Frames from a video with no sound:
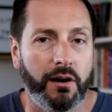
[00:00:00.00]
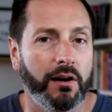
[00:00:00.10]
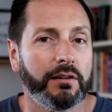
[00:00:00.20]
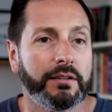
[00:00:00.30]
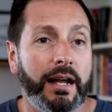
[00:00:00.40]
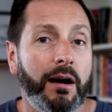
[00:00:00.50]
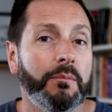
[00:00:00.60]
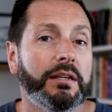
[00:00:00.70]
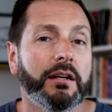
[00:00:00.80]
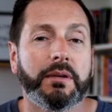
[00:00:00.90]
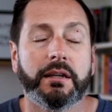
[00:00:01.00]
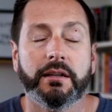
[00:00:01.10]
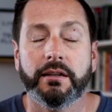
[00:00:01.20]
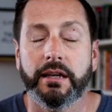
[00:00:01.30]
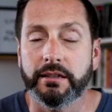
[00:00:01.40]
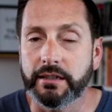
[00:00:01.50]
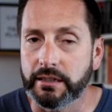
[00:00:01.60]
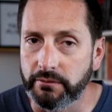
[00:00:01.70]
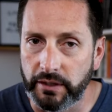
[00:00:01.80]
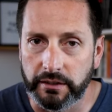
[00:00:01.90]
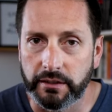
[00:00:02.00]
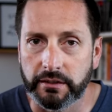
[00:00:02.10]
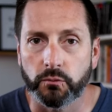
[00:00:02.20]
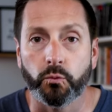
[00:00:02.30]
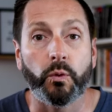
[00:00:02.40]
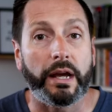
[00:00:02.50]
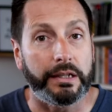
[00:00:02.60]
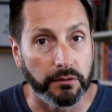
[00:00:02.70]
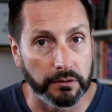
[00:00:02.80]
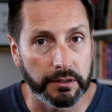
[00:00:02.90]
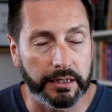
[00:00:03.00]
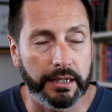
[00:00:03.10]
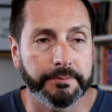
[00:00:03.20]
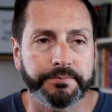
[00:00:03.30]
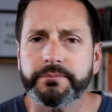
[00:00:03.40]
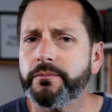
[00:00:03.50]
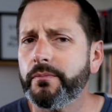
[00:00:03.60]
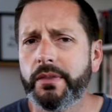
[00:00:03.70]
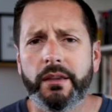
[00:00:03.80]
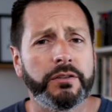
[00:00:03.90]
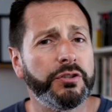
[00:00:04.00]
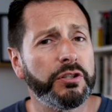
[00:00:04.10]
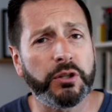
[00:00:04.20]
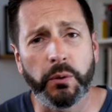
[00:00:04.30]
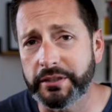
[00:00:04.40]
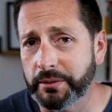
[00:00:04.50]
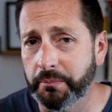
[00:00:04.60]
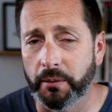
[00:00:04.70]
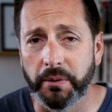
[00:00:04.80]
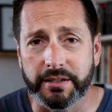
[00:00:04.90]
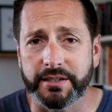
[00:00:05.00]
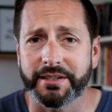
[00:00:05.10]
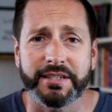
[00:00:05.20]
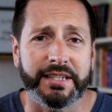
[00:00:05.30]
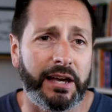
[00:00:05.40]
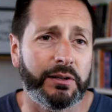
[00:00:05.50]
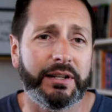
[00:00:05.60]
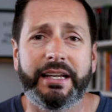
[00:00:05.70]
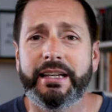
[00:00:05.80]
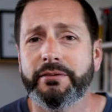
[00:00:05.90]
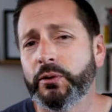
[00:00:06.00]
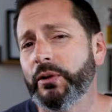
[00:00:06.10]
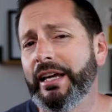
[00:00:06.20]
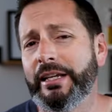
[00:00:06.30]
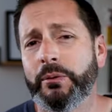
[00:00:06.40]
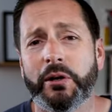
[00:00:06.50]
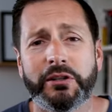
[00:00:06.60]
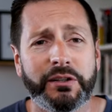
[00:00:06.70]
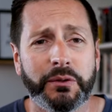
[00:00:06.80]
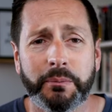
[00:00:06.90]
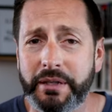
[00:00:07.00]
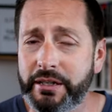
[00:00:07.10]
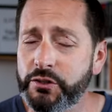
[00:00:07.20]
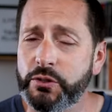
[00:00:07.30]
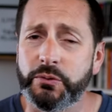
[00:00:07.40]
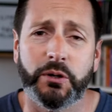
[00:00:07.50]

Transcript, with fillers: are now becoming inconvenient regularly just going to Publix on a Saturday, if you're anywhere near the beach, you